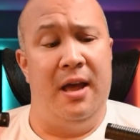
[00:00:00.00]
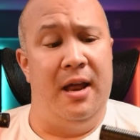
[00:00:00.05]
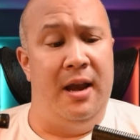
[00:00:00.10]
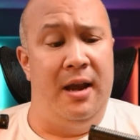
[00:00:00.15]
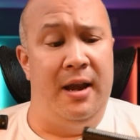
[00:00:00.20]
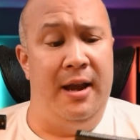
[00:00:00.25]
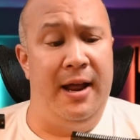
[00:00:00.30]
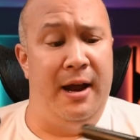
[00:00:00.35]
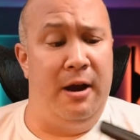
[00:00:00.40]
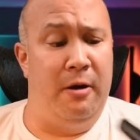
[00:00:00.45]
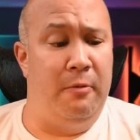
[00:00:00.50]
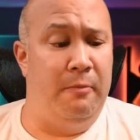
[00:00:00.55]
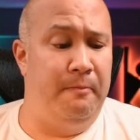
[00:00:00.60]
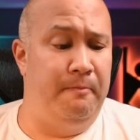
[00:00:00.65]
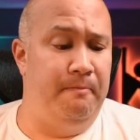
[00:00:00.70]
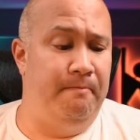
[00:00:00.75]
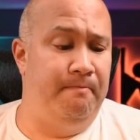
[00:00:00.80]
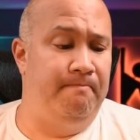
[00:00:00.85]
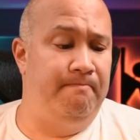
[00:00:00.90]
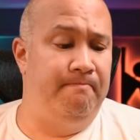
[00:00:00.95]
Now,
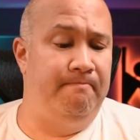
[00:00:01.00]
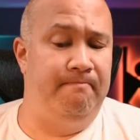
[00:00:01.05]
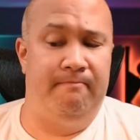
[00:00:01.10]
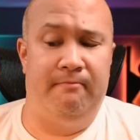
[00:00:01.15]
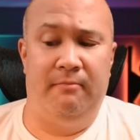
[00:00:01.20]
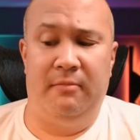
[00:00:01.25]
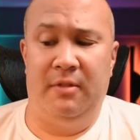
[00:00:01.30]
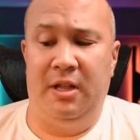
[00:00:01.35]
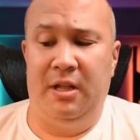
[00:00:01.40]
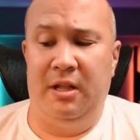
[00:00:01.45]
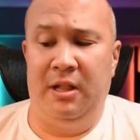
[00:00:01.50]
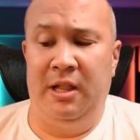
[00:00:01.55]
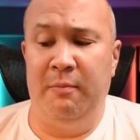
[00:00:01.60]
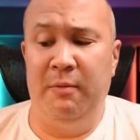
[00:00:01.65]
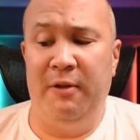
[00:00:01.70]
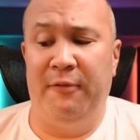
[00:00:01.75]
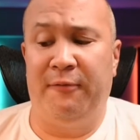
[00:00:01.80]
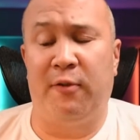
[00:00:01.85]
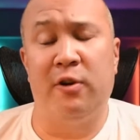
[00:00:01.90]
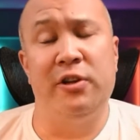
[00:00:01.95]
let
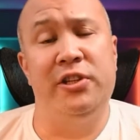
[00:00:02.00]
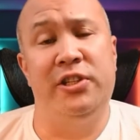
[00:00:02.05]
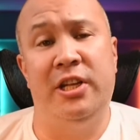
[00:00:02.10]
me first